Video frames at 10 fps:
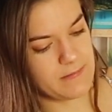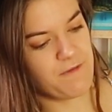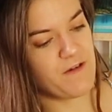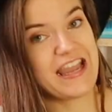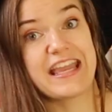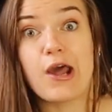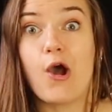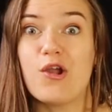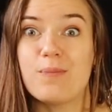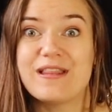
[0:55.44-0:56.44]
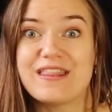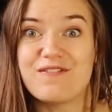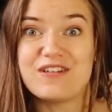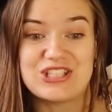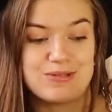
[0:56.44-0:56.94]
If I can open
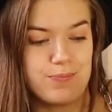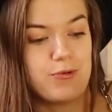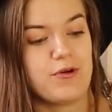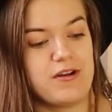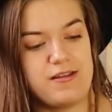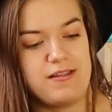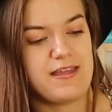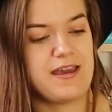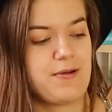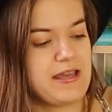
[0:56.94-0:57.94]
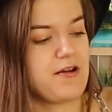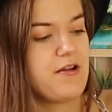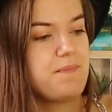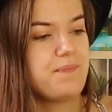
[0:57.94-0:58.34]
the vision board, there we go.